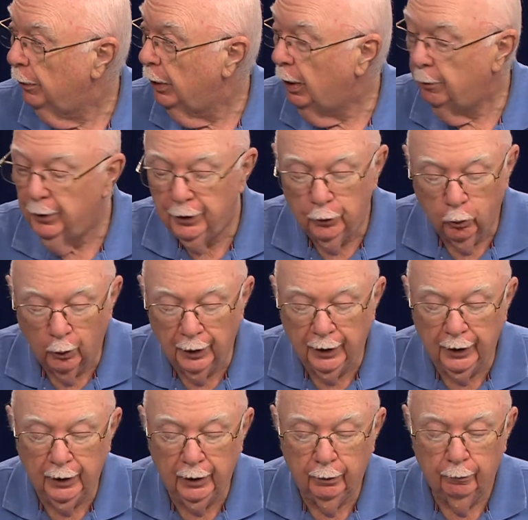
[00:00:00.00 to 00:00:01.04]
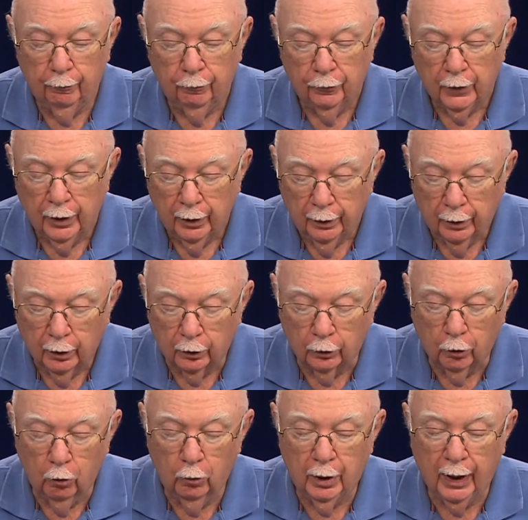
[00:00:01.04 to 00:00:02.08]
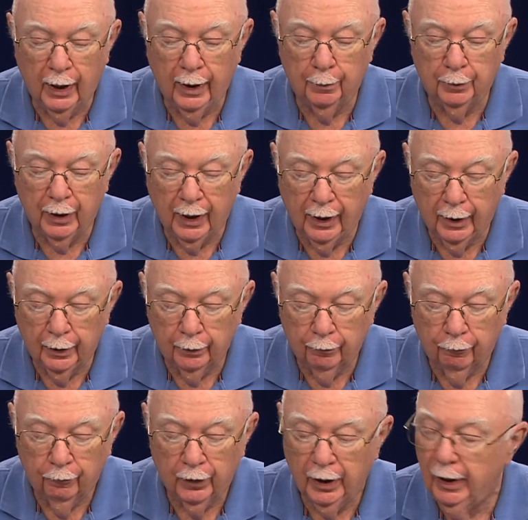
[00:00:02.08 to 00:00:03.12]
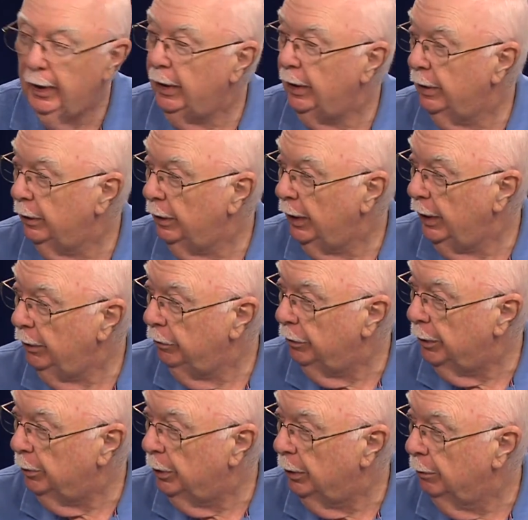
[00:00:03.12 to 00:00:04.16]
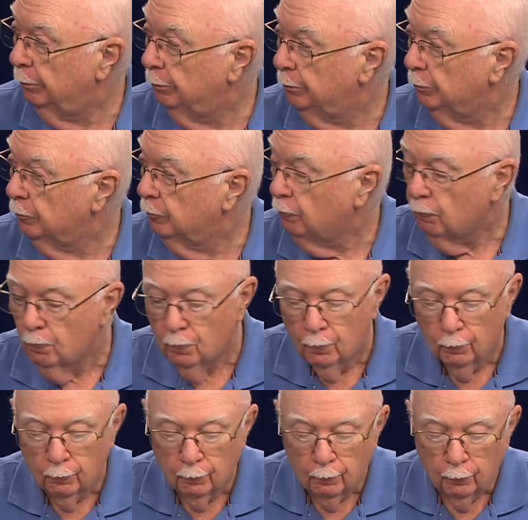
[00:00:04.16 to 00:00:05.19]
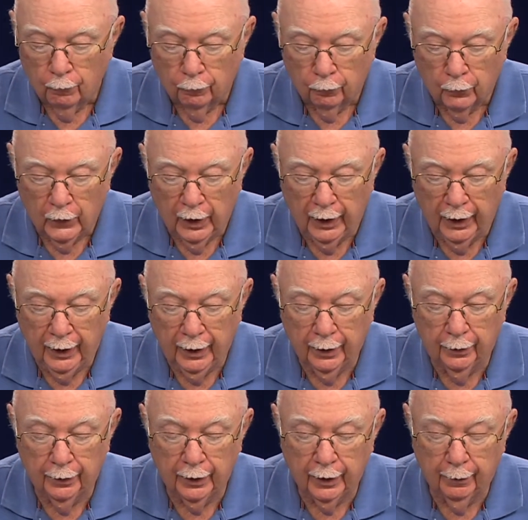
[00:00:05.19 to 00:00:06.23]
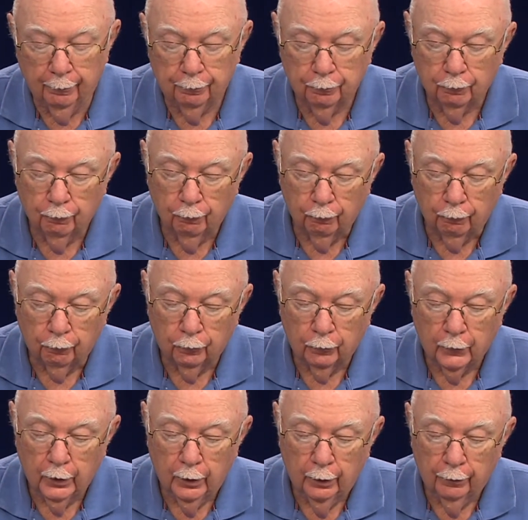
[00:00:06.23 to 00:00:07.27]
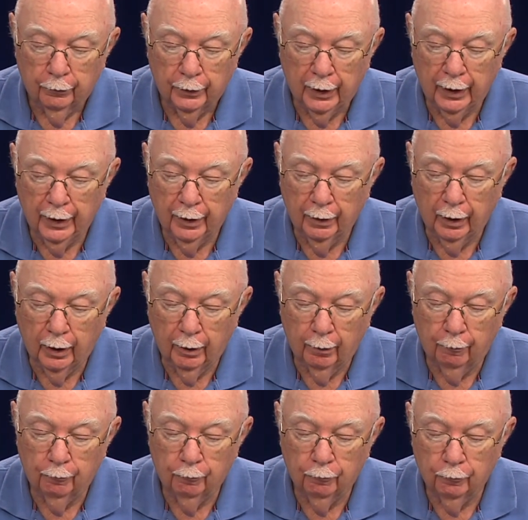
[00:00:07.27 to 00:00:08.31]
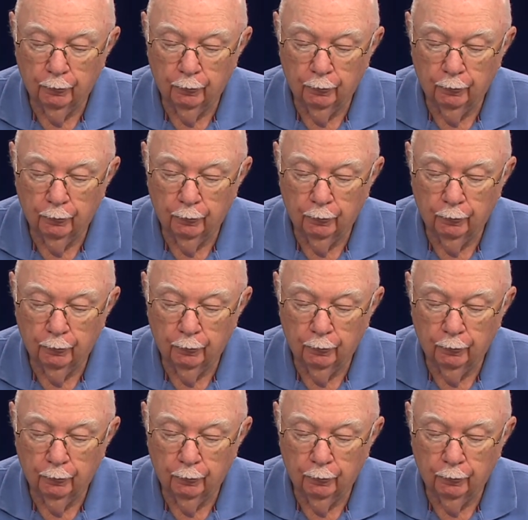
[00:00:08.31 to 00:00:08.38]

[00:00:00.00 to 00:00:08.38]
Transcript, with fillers: Uh, between low carb diet and AFib. Okay. And uh, they uh,